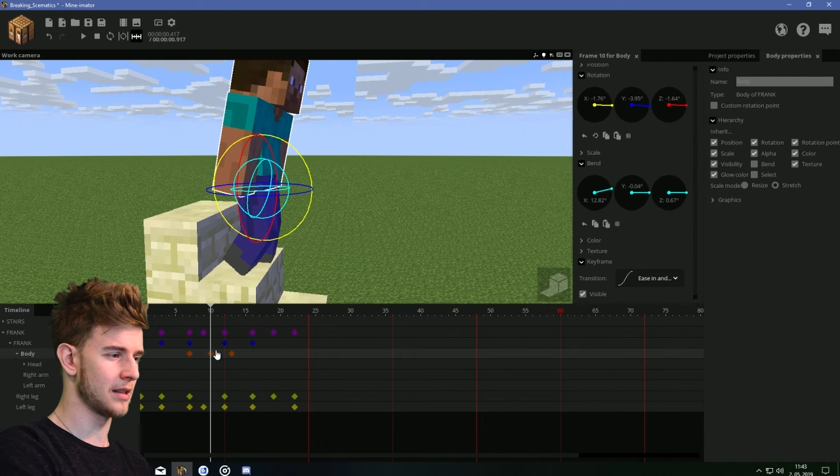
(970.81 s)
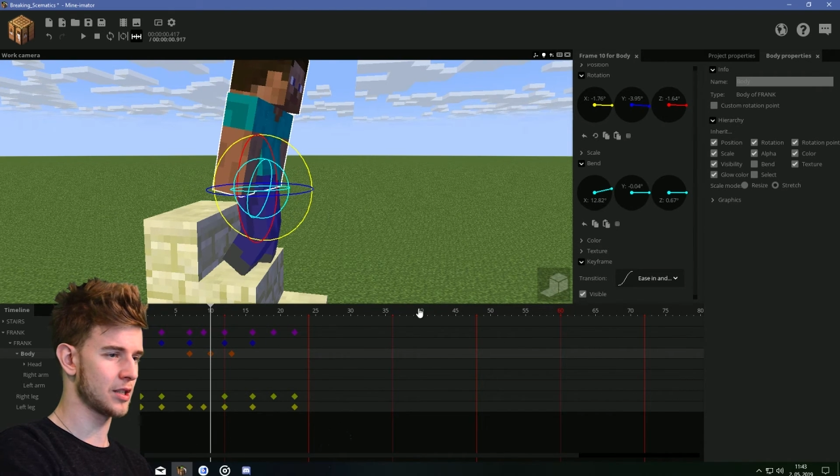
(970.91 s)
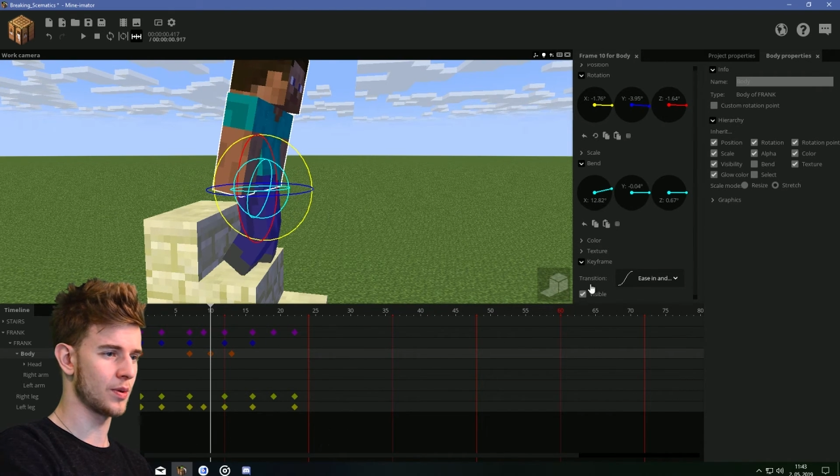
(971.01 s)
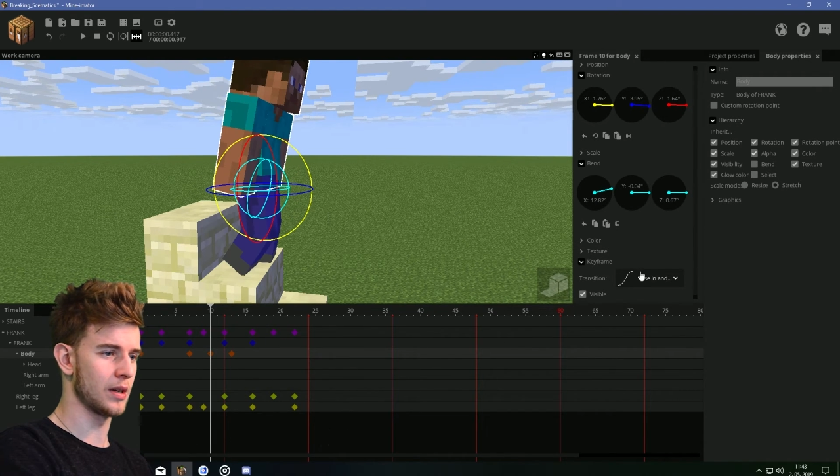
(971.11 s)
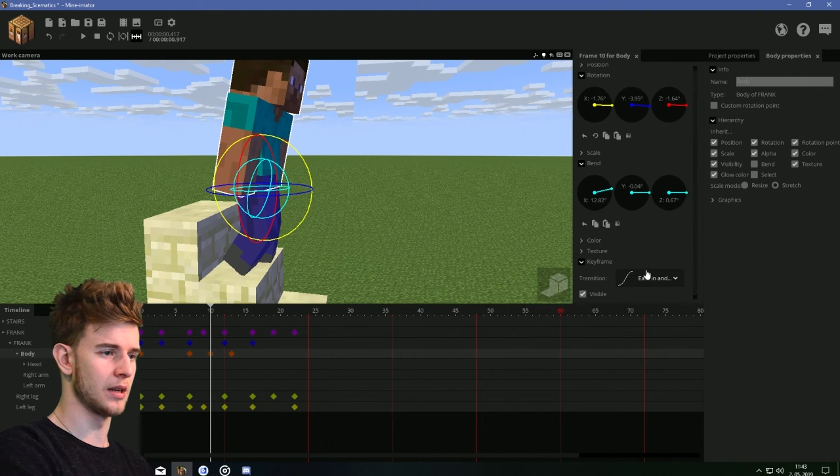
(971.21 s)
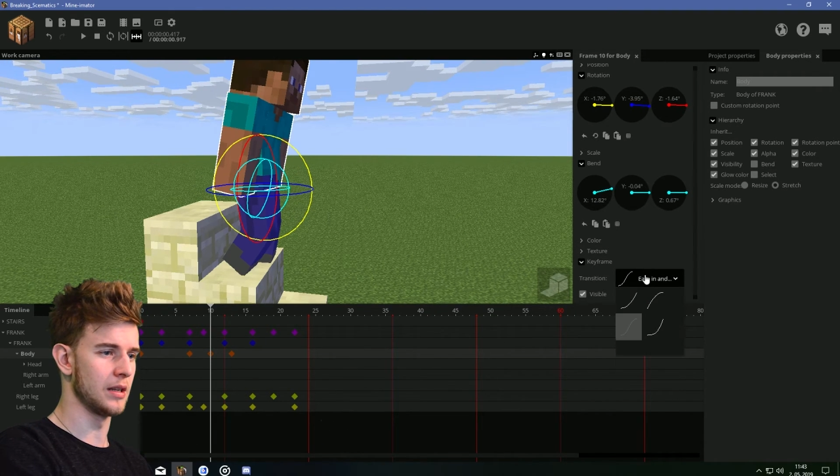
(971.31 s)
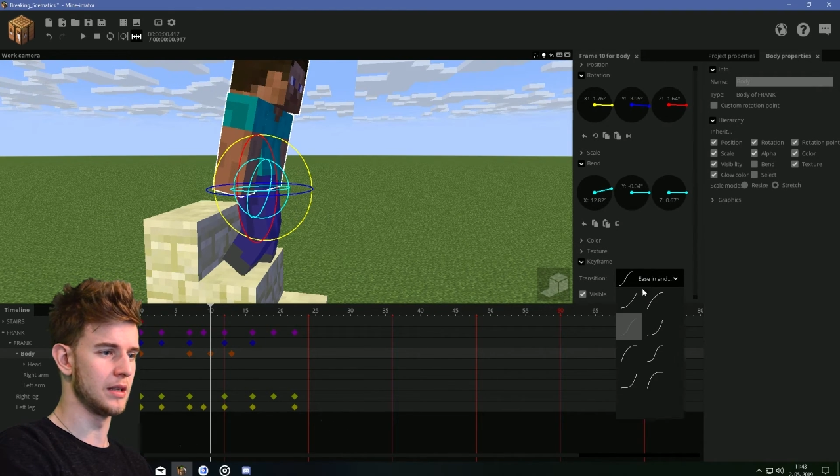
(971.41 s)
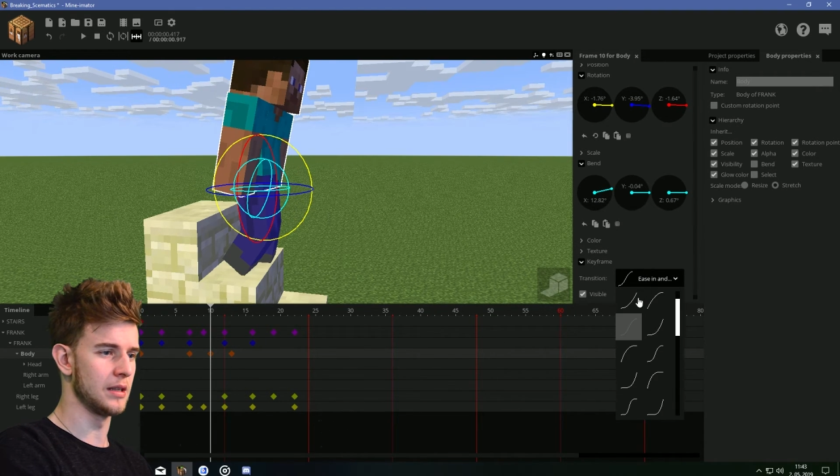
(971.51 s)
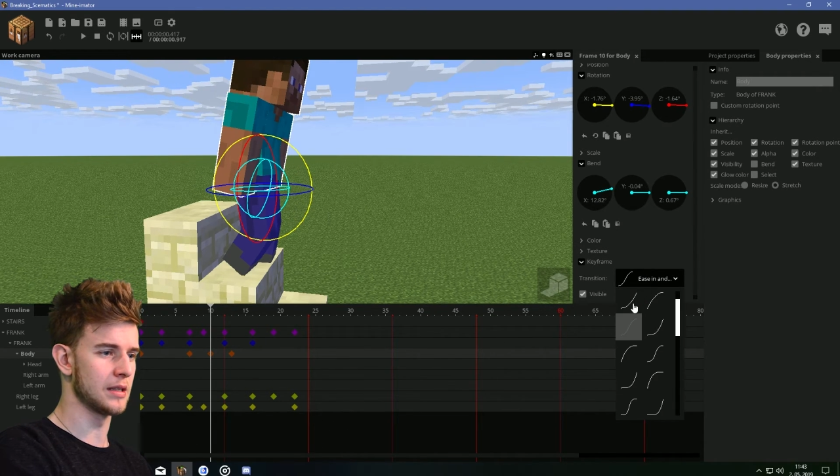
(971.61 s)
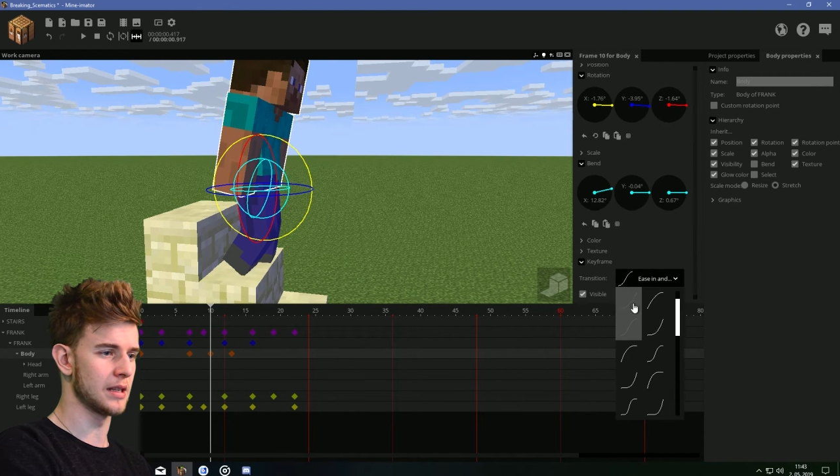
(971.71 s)
this one an
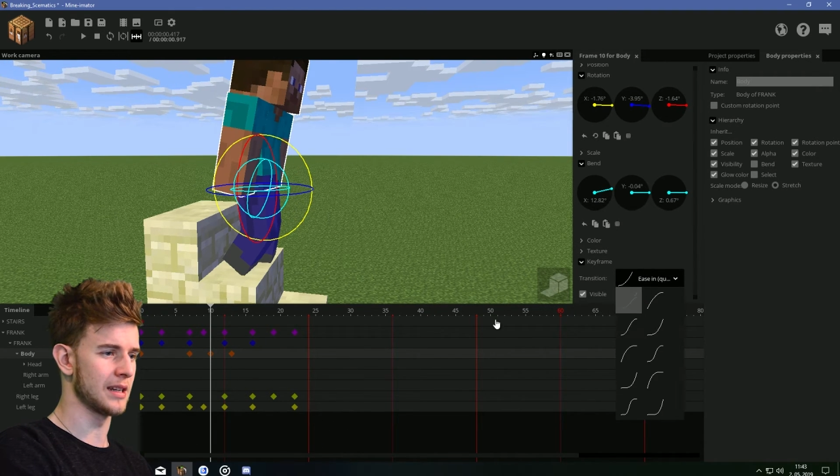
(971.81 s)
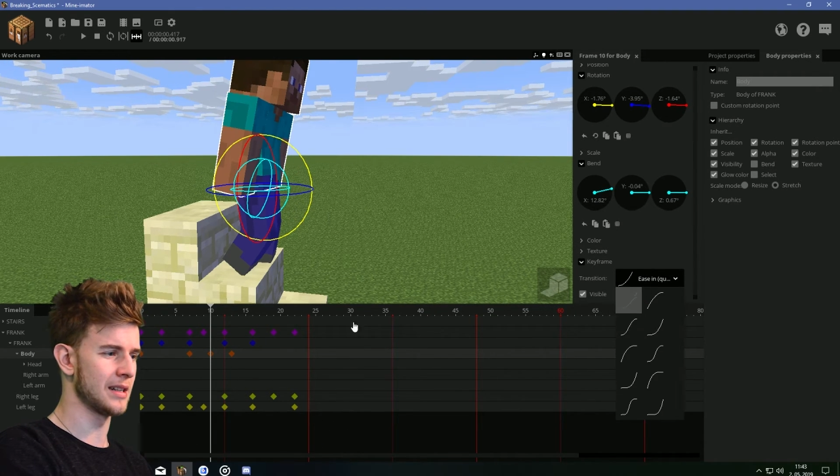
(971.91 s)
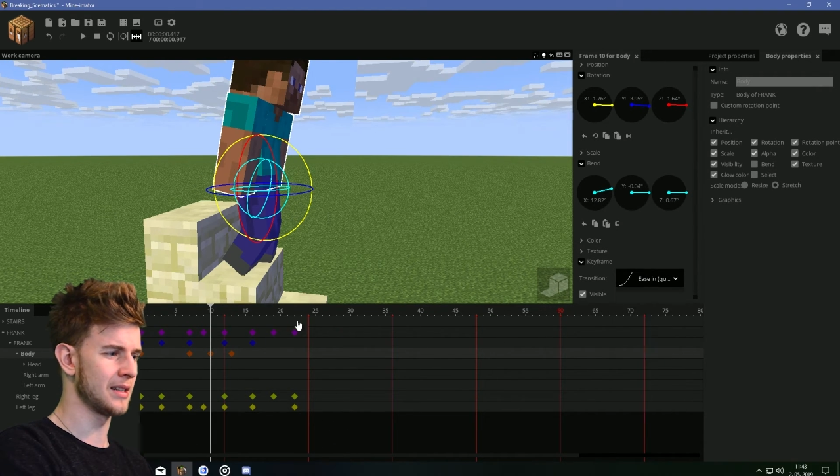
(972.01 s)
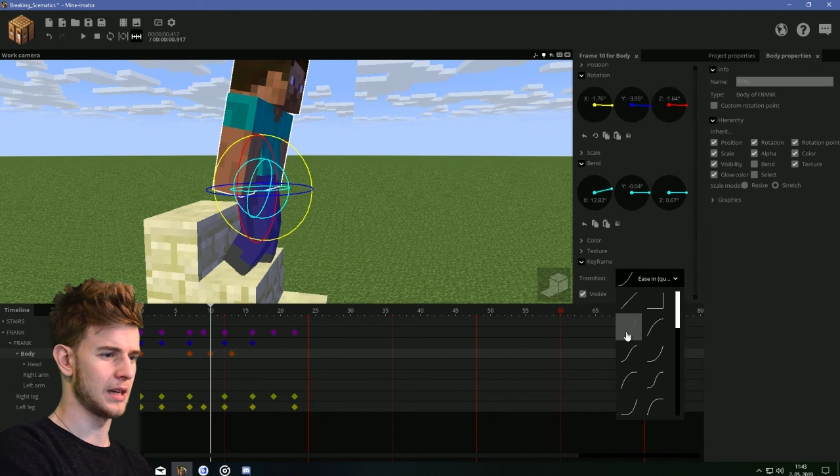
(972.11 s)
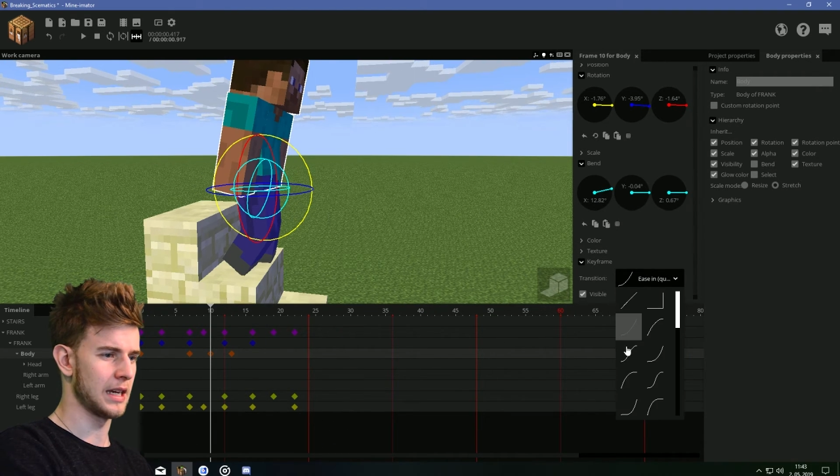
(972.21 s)
ease in